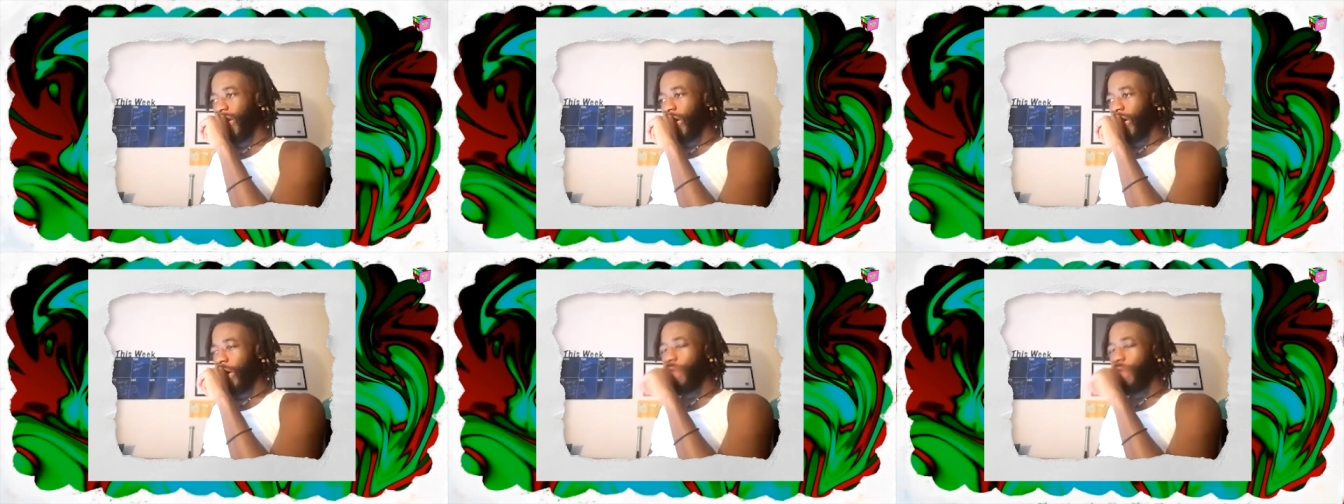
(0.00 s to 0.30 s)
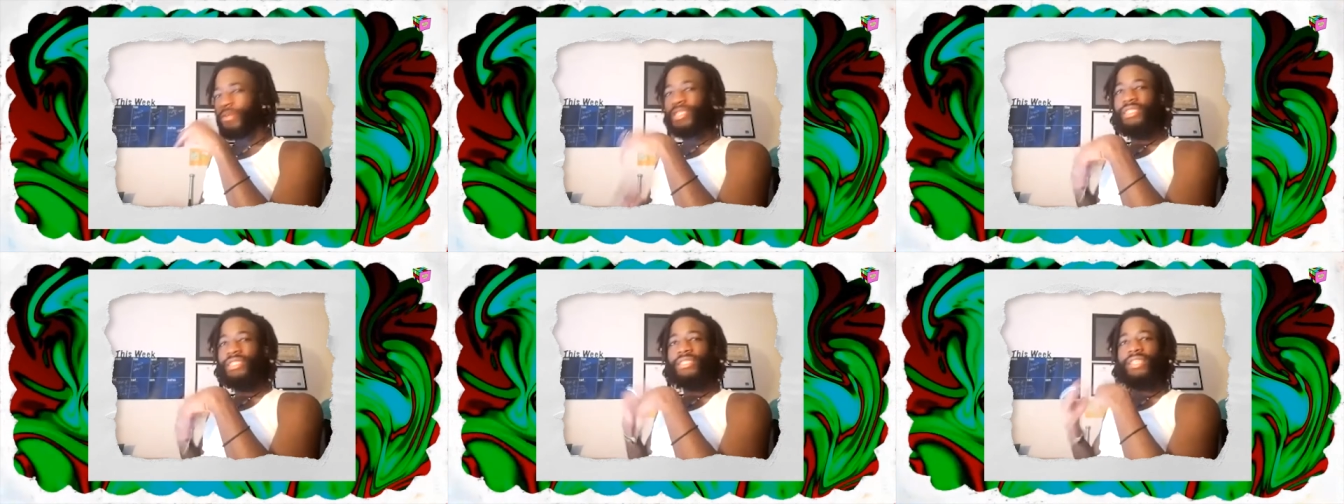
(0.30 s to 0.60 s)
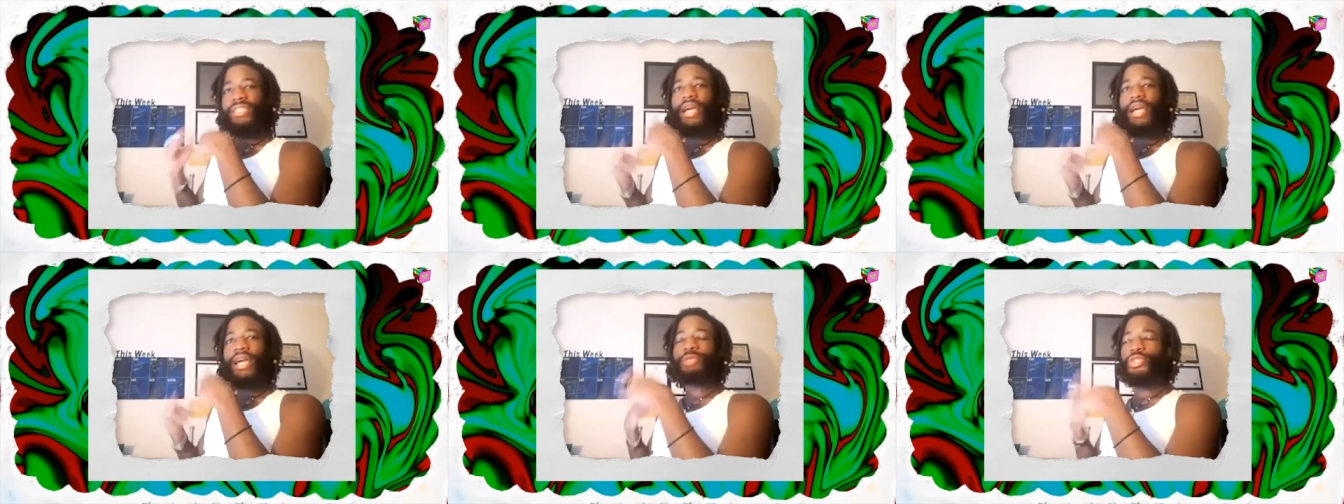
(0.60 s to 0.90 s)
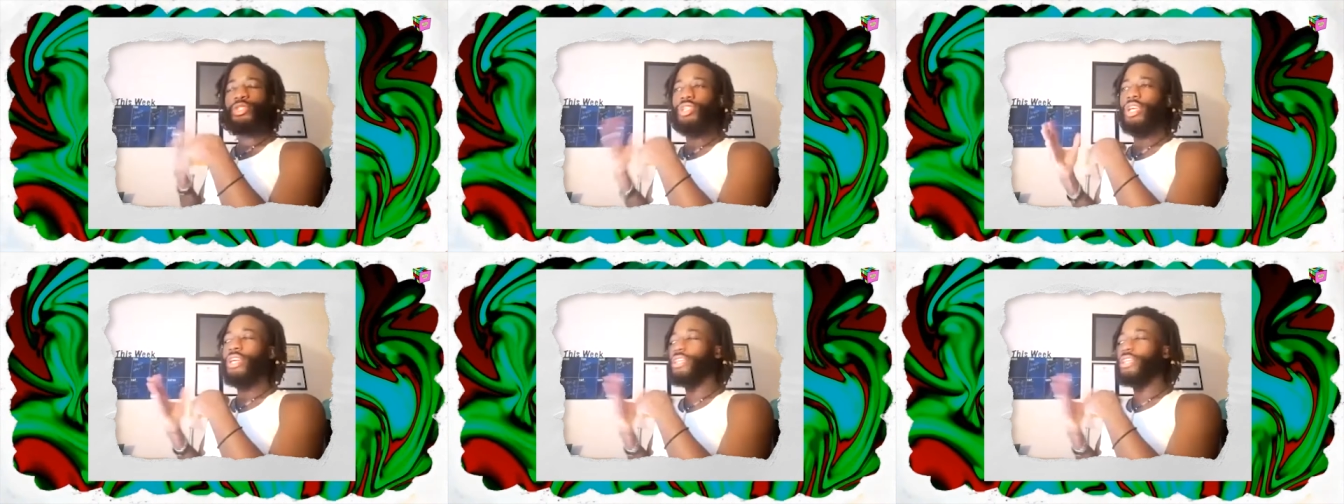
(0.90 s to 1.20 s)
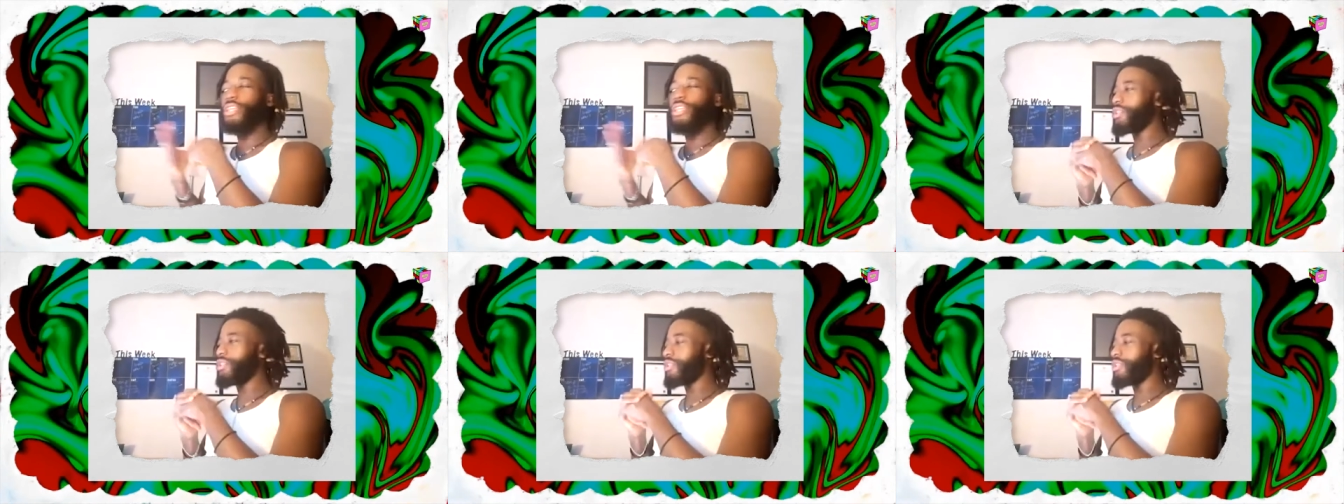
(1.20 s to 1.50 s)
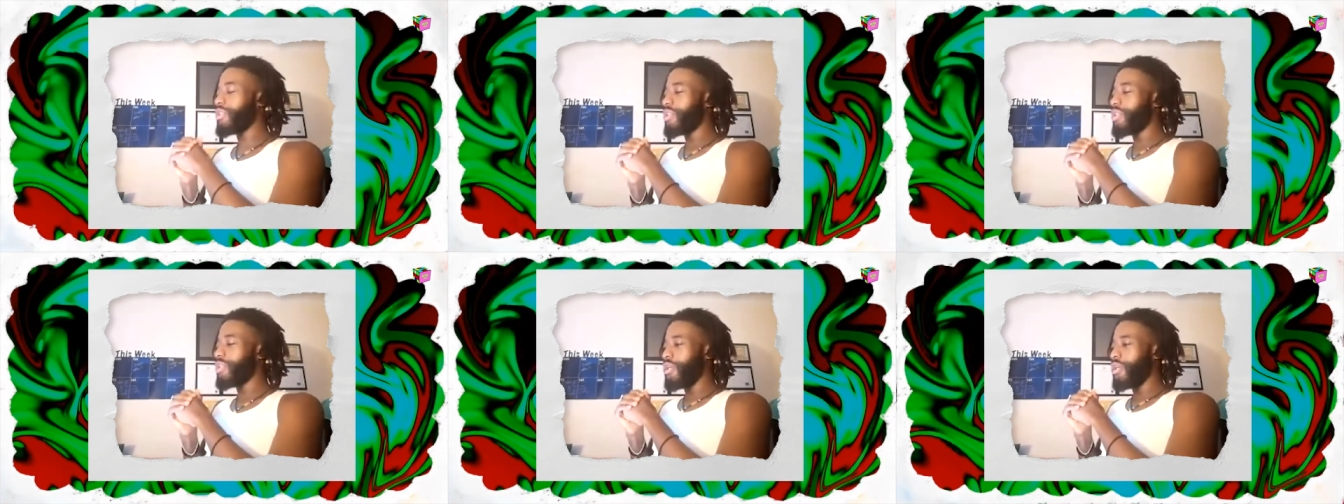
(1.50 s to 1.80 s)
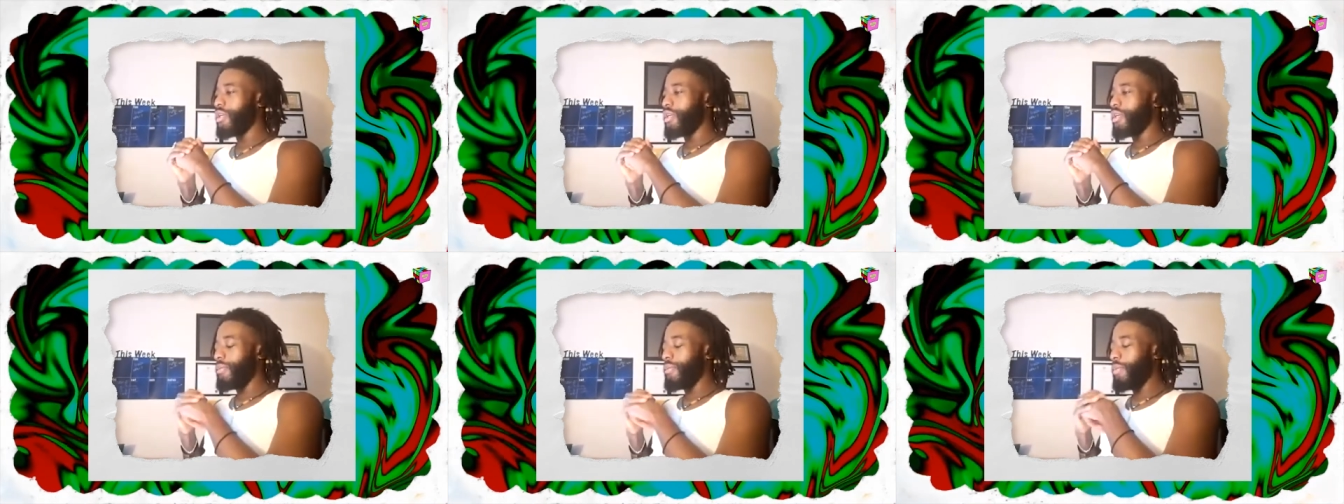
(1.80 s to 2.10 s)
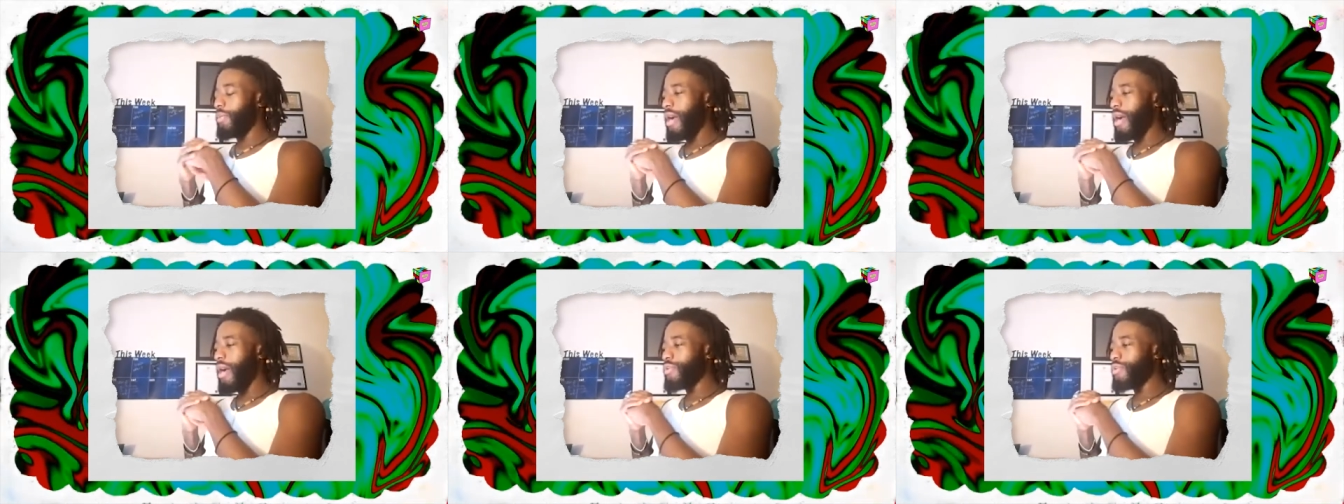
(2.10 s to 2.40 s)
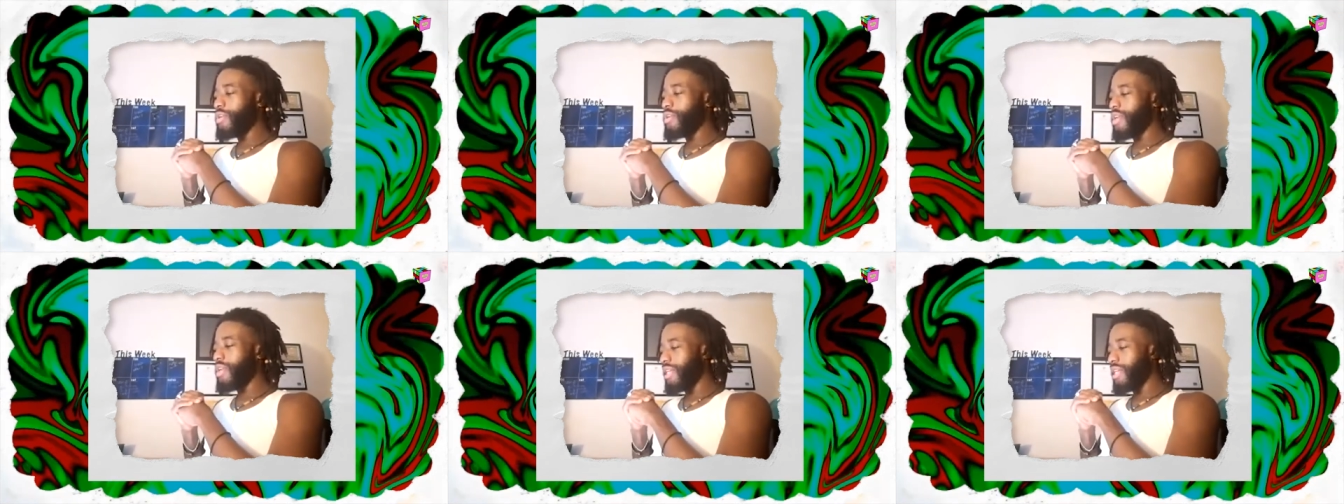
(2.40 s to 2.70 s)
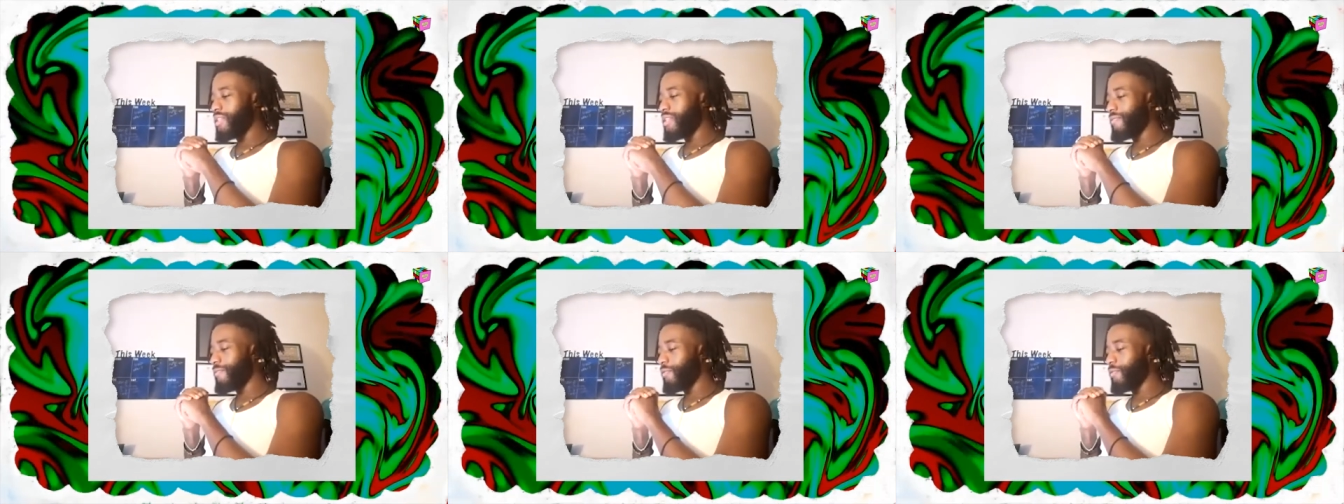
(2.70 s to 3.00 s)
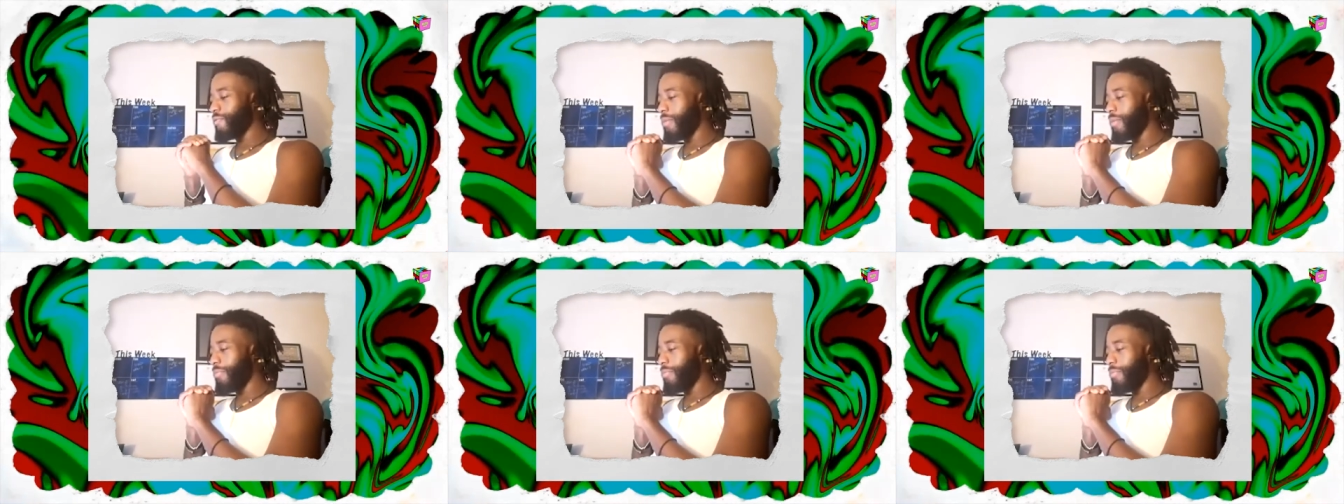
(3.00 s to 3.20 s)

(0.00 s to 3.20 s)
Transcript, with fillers: Obviously, times change, but how do you guys feel